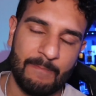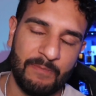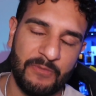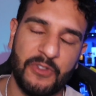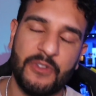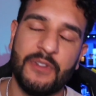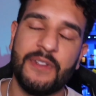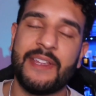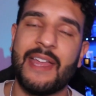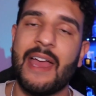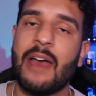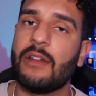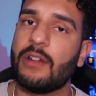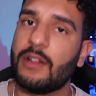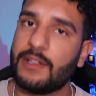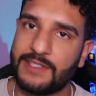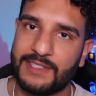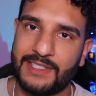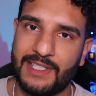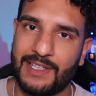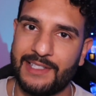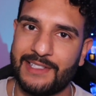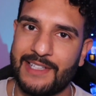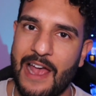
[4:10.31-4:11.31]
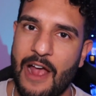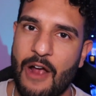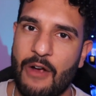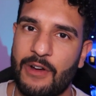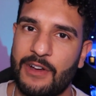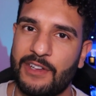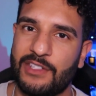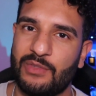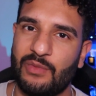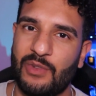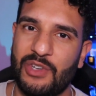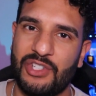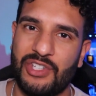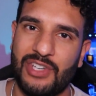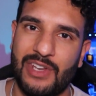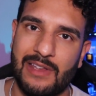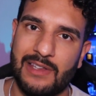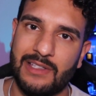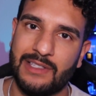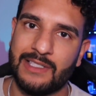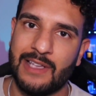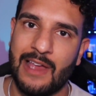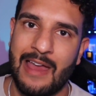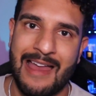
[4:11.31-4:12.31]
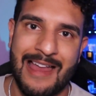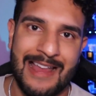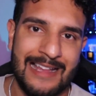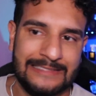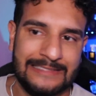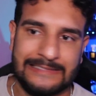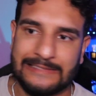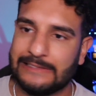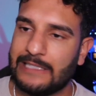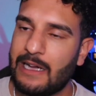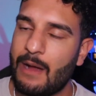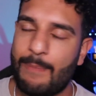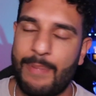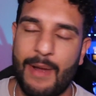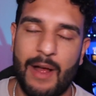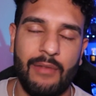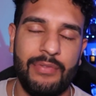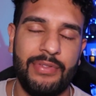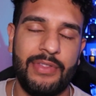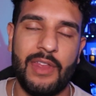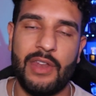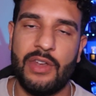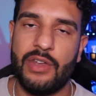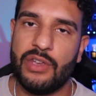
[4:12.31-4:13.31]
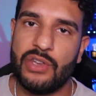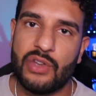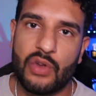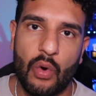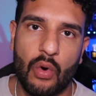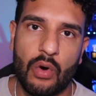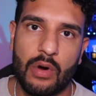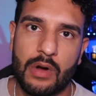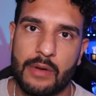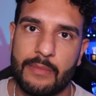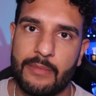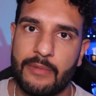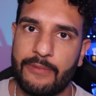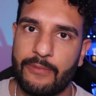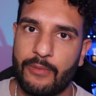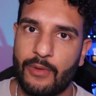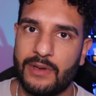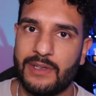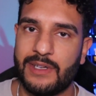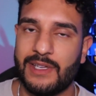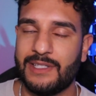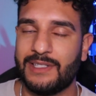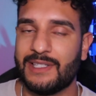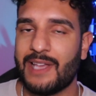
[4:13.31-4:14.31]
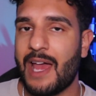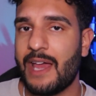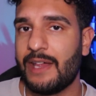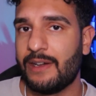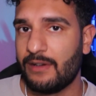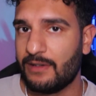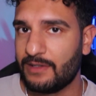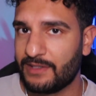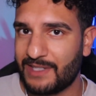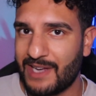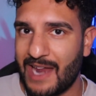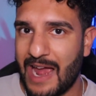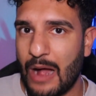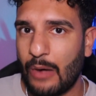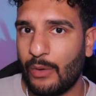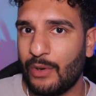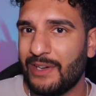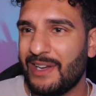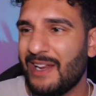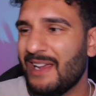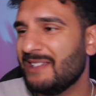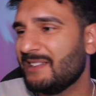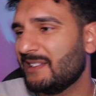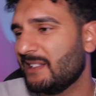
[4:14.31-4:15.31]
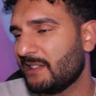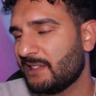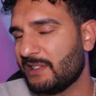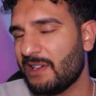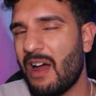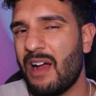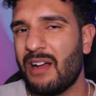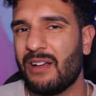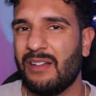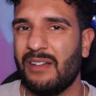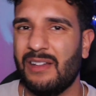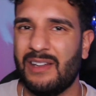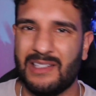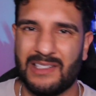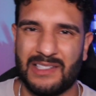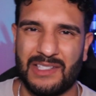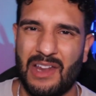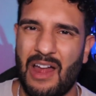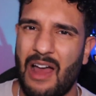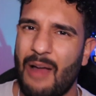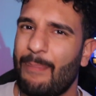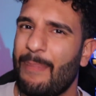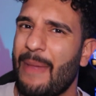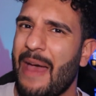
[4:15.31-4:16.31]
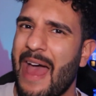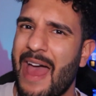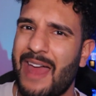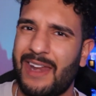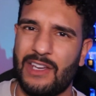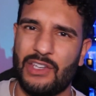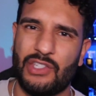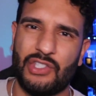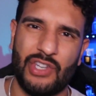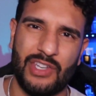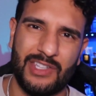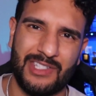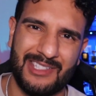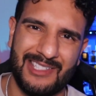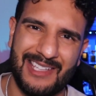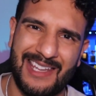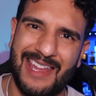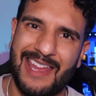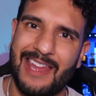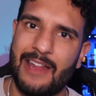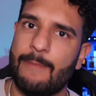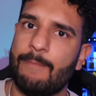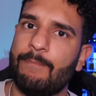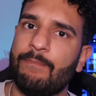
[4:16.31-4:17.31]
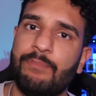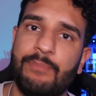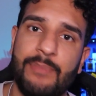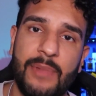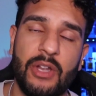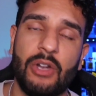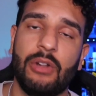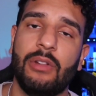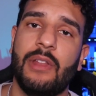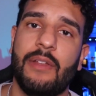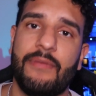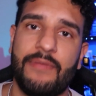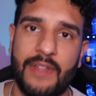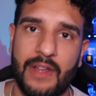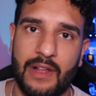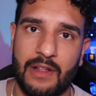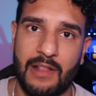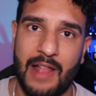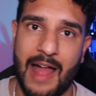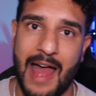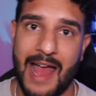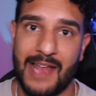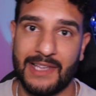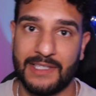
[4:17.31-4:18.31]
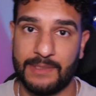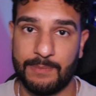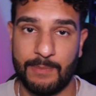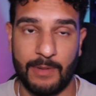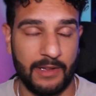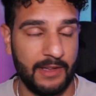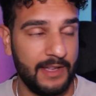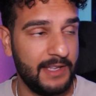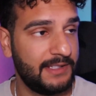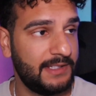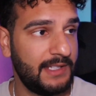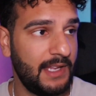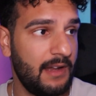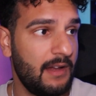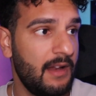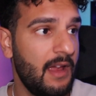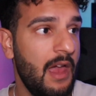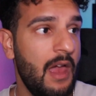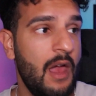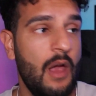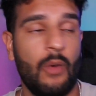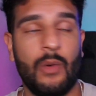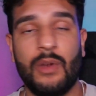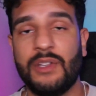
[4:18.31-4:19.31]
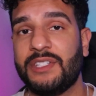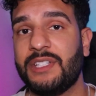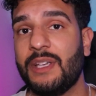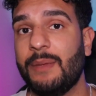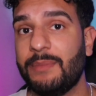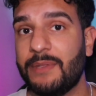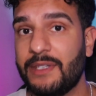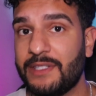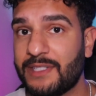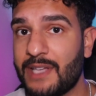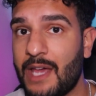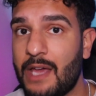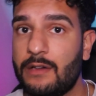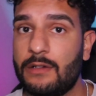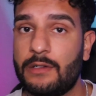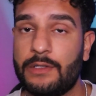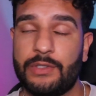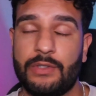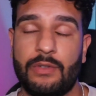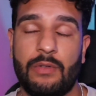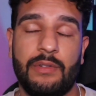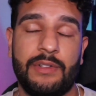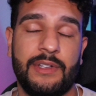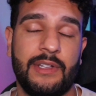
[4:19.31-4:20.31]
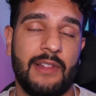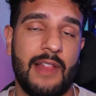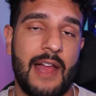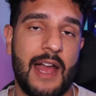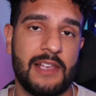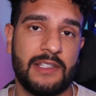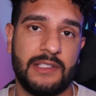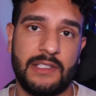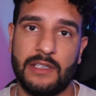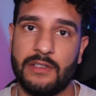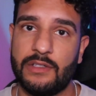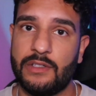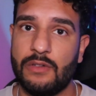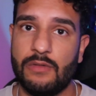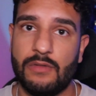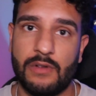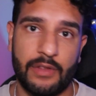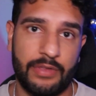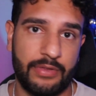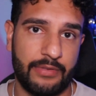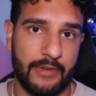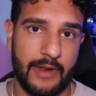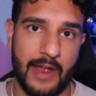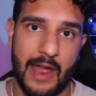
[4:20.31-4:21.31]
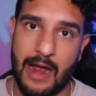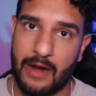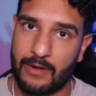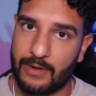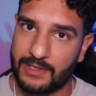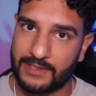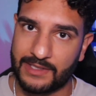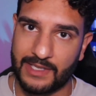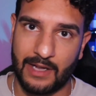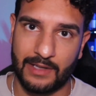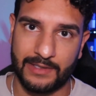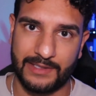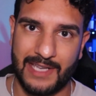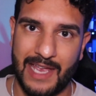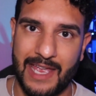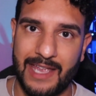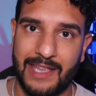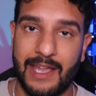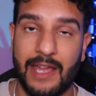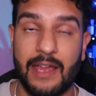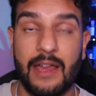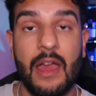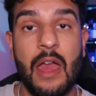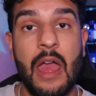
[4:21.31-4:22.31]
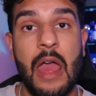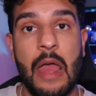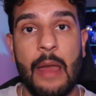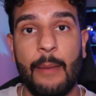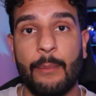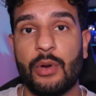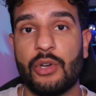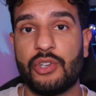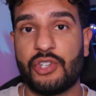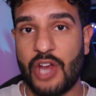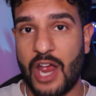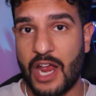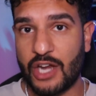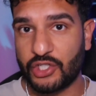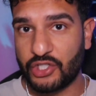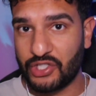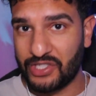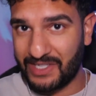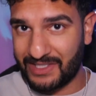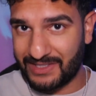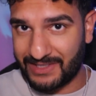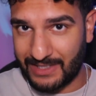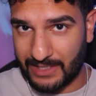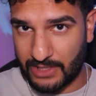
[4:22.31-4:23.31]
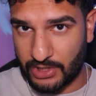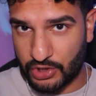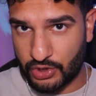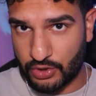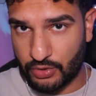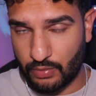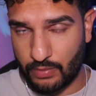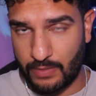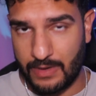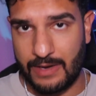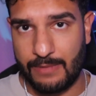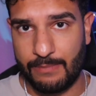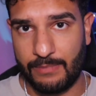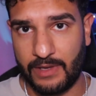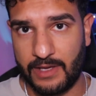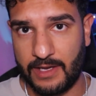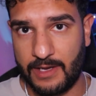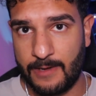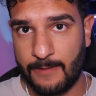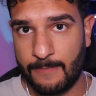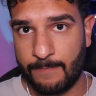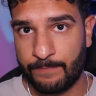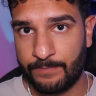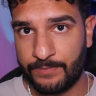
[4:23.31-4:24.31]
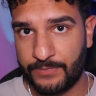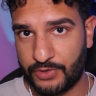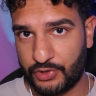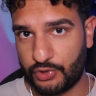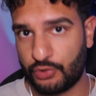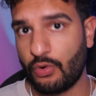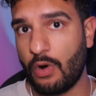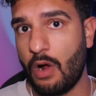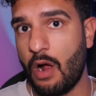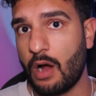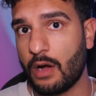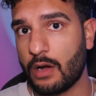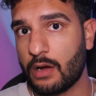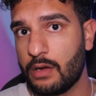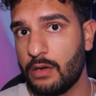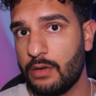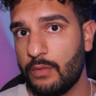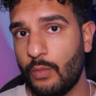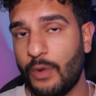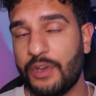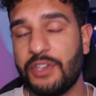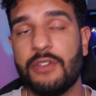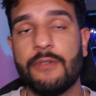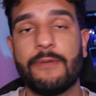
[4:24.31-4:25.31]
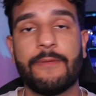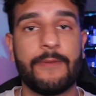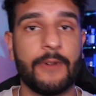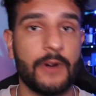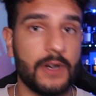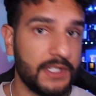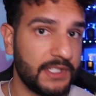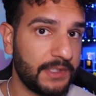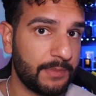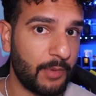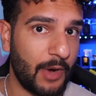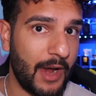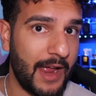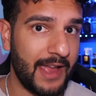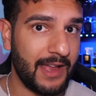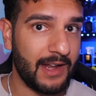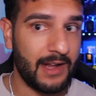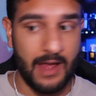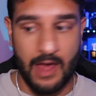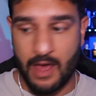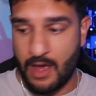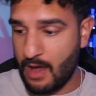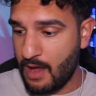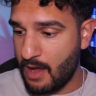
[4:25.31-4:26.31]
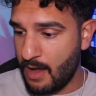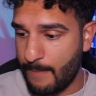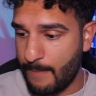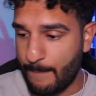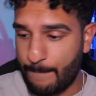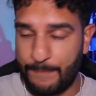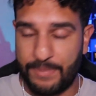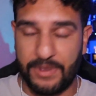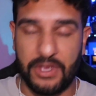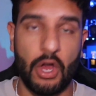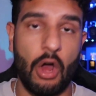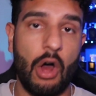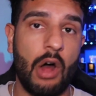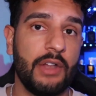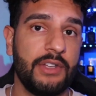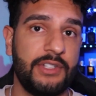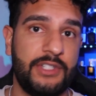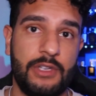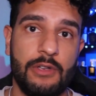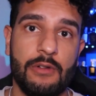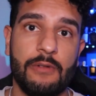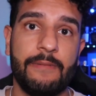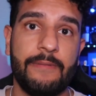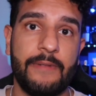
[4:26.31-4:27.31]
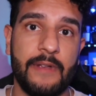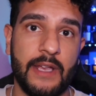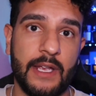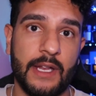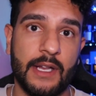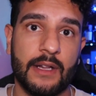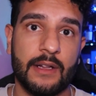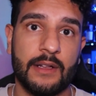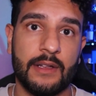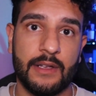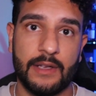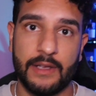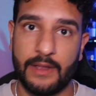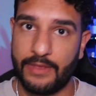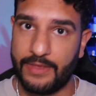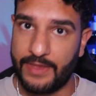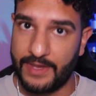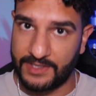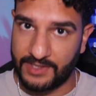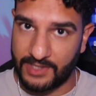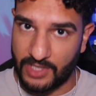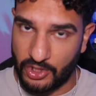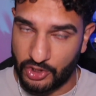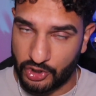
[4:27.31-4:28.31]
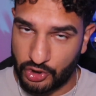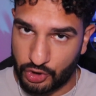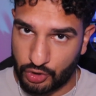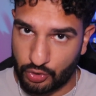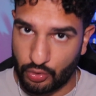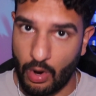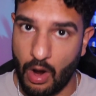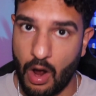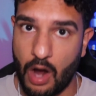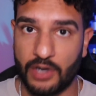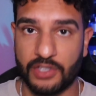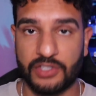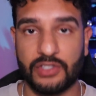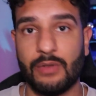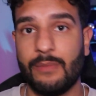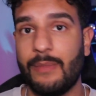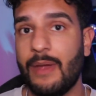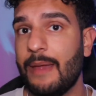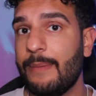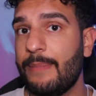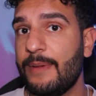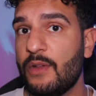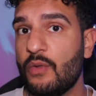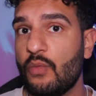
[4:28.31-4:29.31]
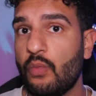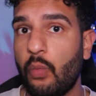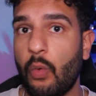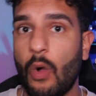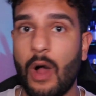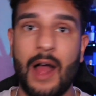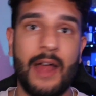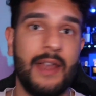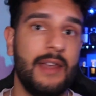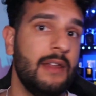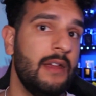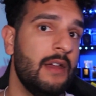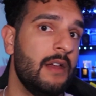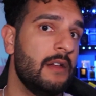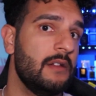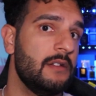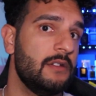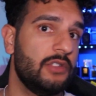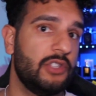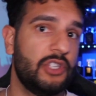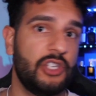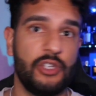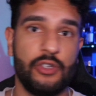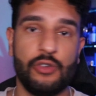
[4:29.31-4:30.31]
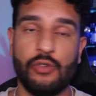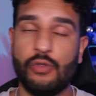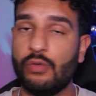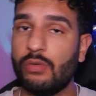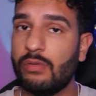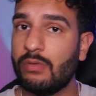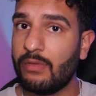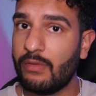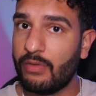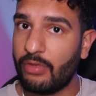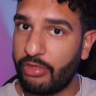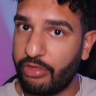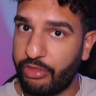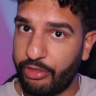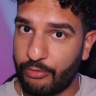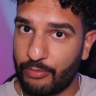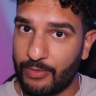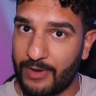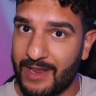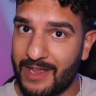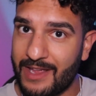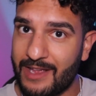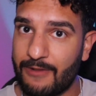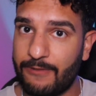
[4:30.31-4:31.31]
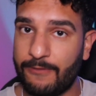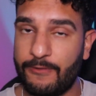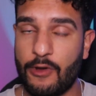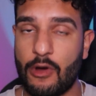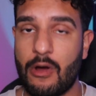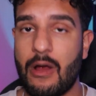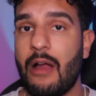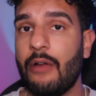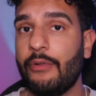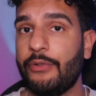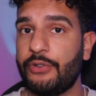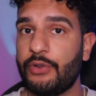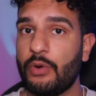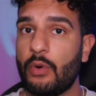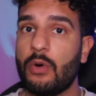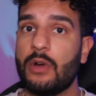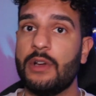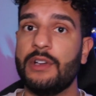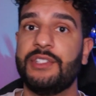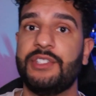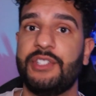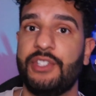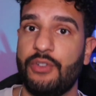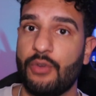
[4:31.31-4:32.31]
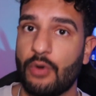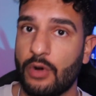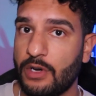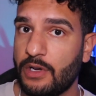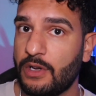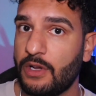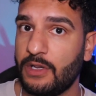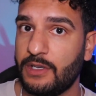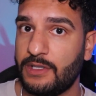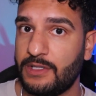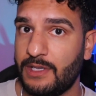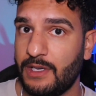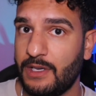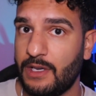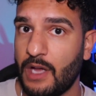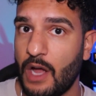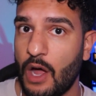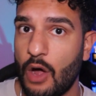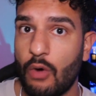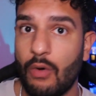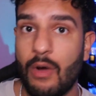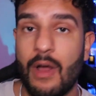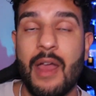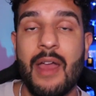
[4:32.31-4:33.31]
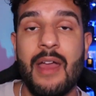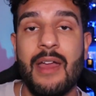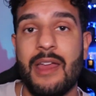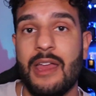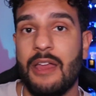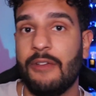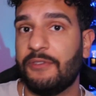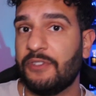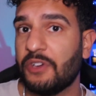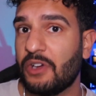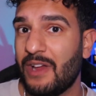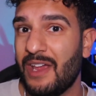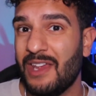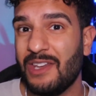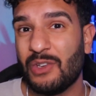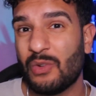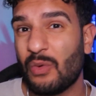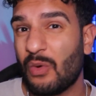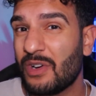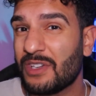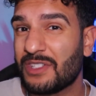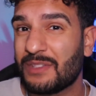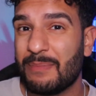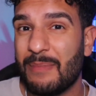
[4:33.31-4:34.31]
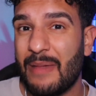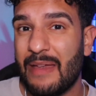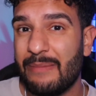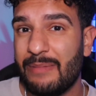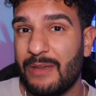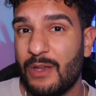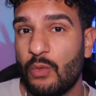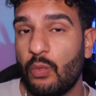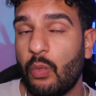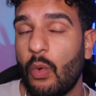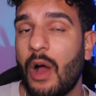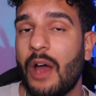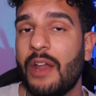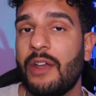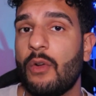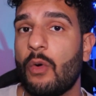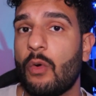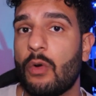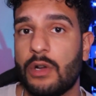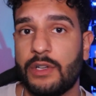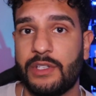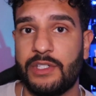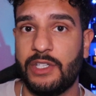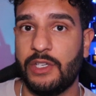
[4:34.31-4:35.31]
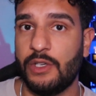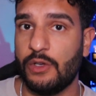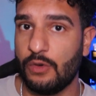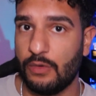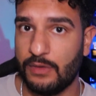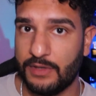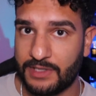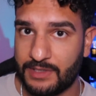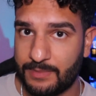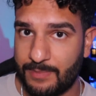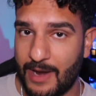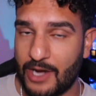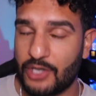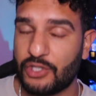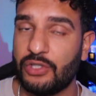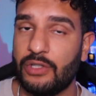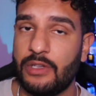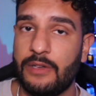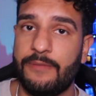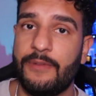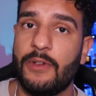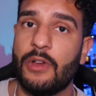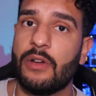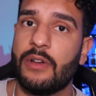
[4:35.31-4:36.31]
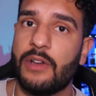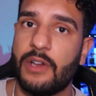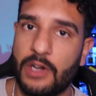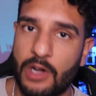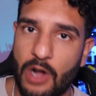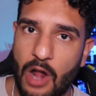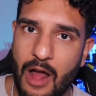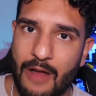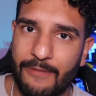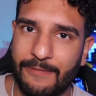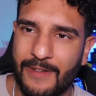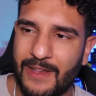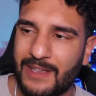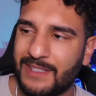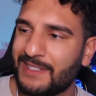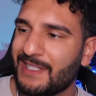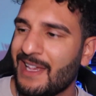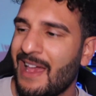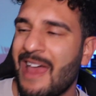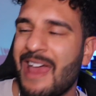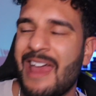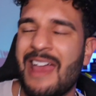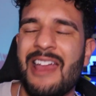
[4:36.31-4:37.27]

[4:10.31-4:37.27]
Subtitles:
You can count on 6 hours, which is about the norm for designers nowadays. It's not good, it's not bad, it's just middle of the class. But listen, when some designers are only lasting 2 to 3 hours, I'll take it. Projection is extremely strong. When you first spray it, beyond 2 feet, this is strong. So maybe 1, 2, 3, if you're outdoors, you're good to go. If you're indoors, maybe 1 or 2, especially if you're in an office.